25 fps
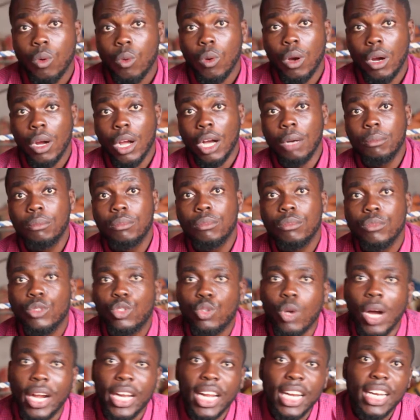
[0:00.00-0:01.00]
welcome
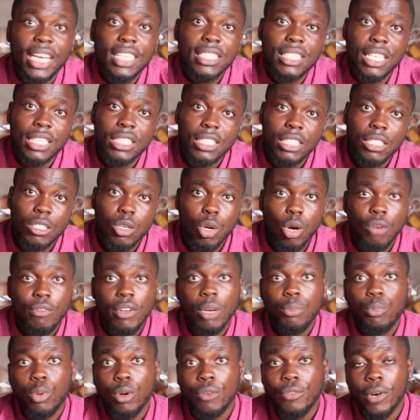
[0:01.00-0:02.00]
to another session of the
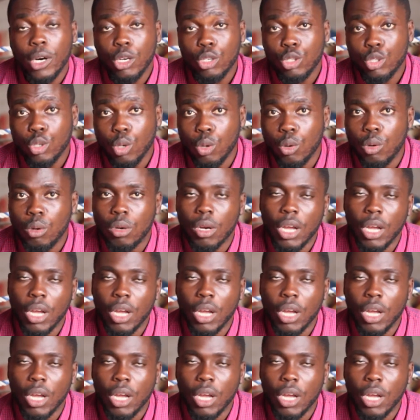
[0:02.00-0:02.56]
Profile Show.